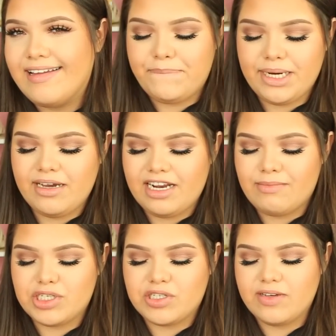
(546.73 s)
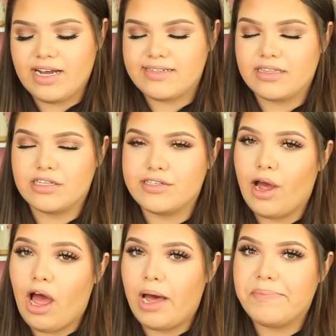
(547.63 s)
But I'm going to show you guys like the
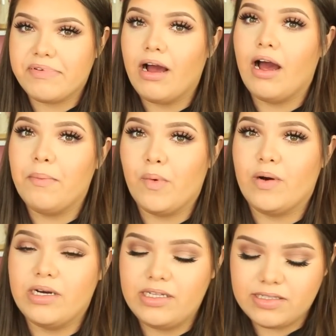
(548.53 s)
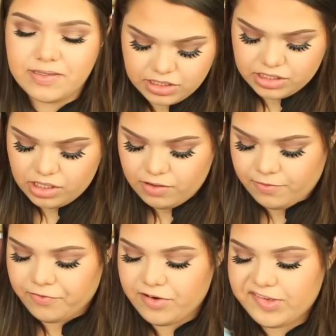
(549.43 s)
top ones. So
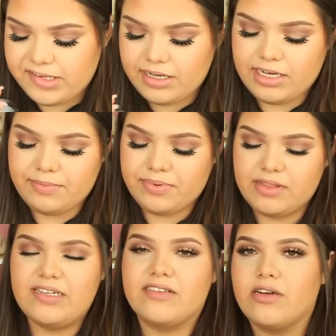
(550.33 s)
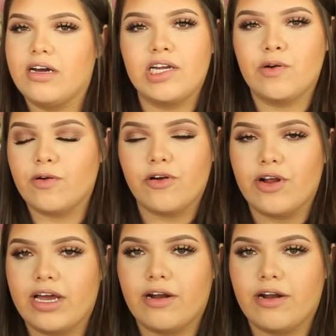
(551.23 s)
first up, these are not in order at